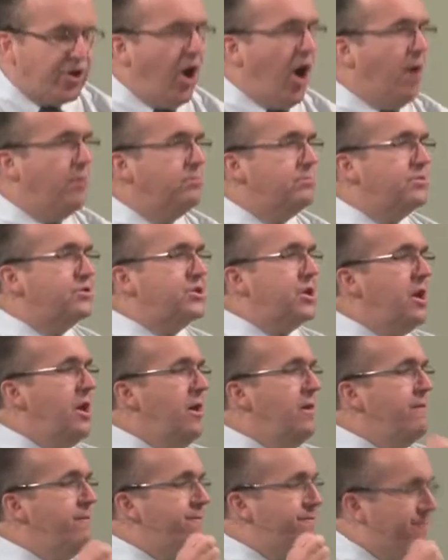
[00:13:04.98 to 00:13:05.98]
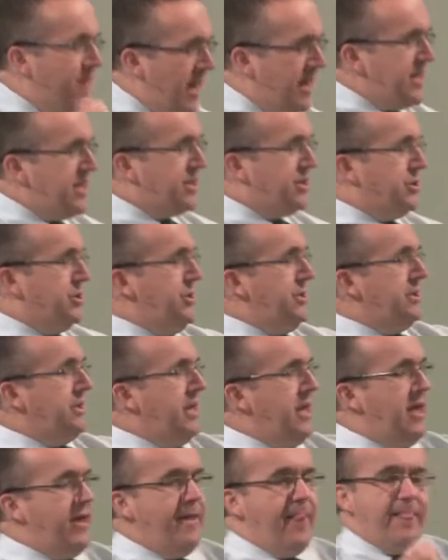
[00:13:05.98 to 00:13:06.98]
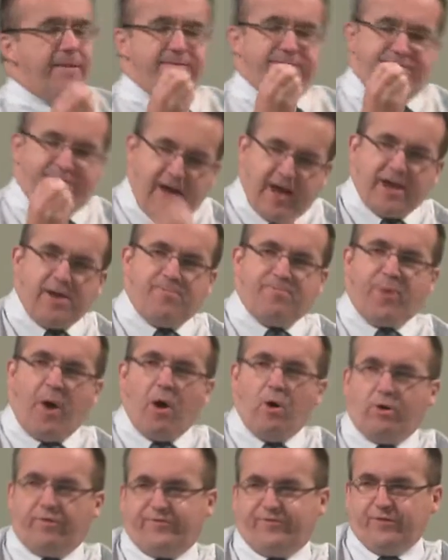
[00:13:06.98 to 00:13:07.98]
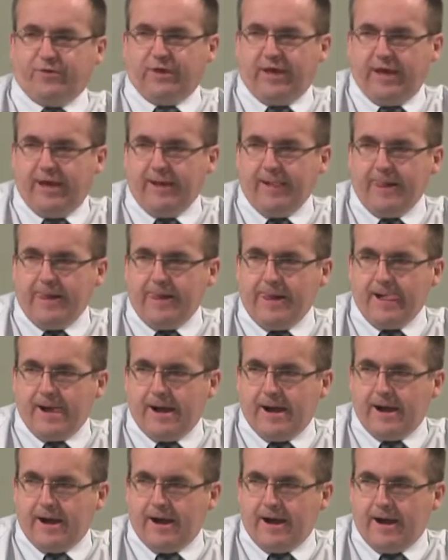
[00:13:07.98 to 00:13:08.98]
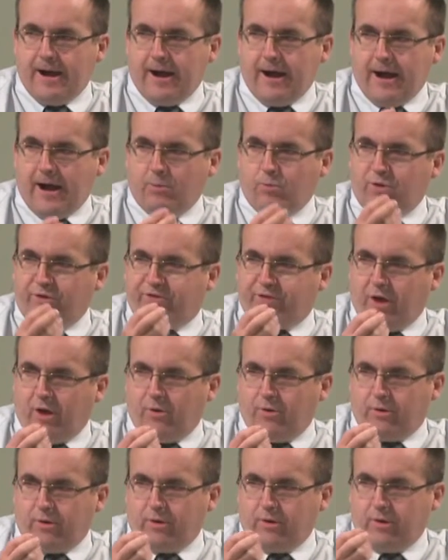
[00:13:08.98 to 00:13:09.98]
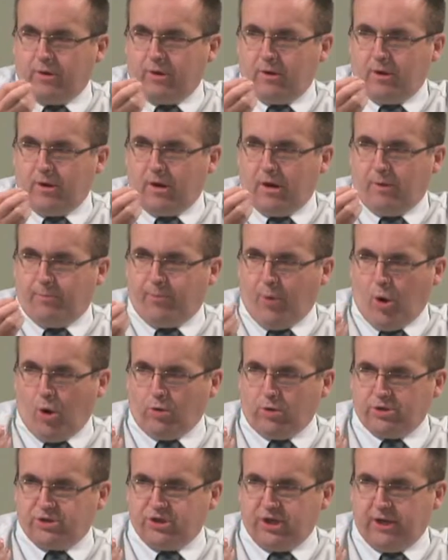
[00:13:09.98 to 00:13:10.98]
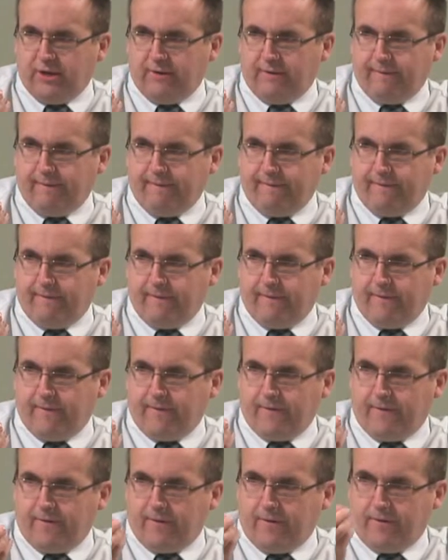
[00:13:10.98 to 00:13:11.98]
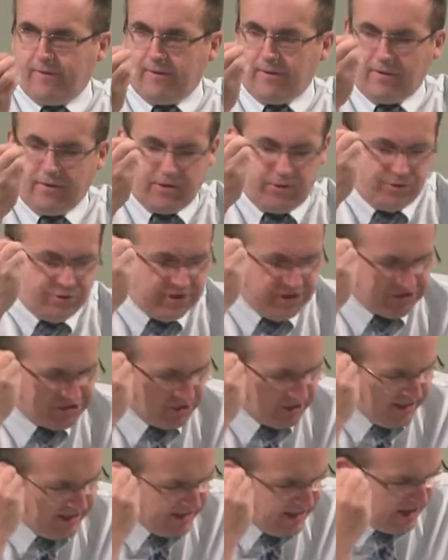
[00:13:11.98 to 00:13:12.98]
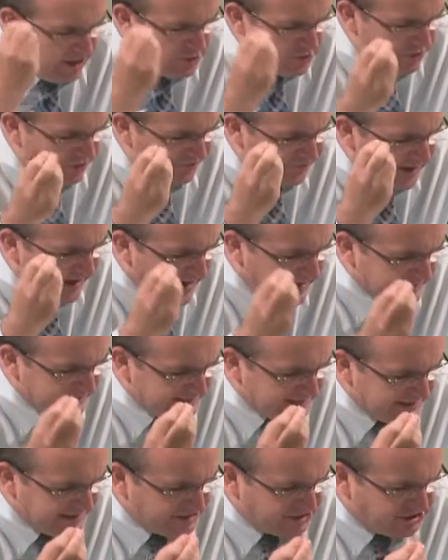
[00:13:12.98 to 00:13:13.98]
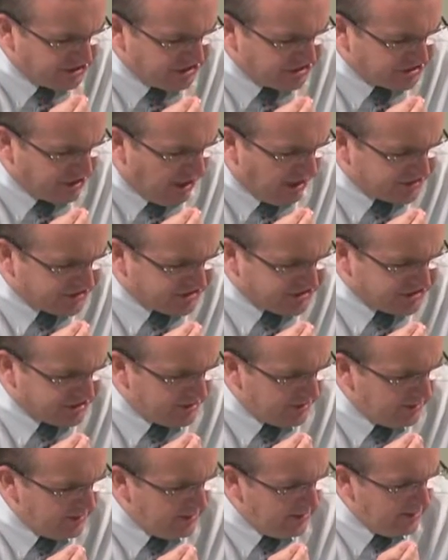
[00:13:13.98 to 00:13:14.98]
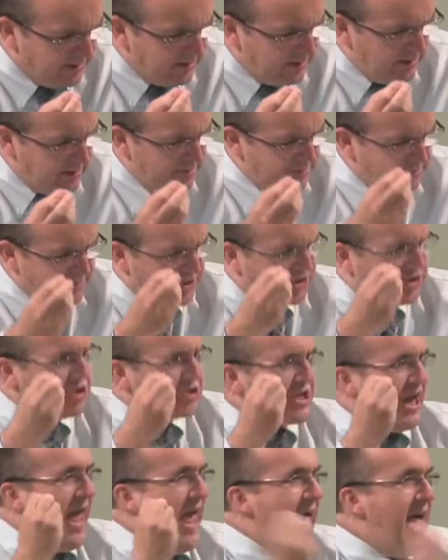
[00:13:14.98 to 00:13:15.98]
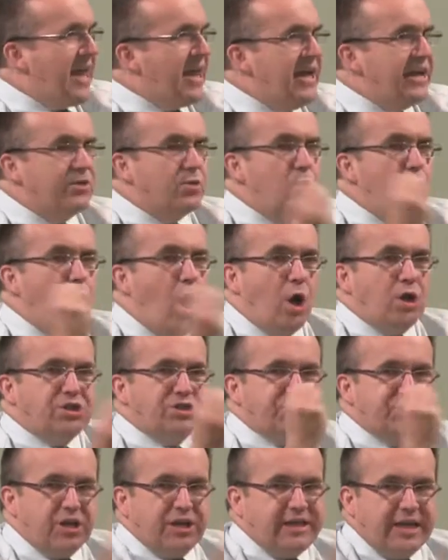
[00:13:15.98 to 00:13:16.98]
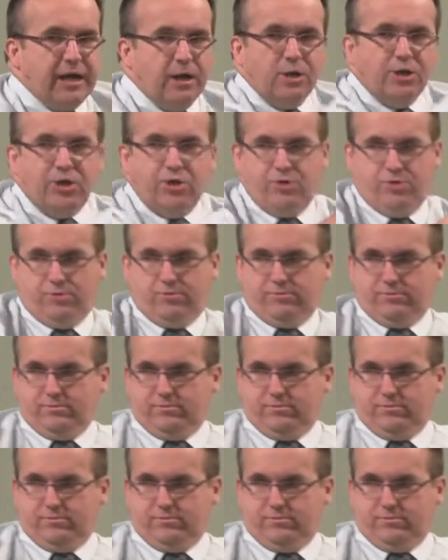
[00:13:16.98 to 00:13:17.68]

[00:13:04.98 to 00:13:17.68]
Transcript: comes very clearly, very powerfully, and without apology. You need to get out of Galilee, Jesus, because Herod wants to kill you.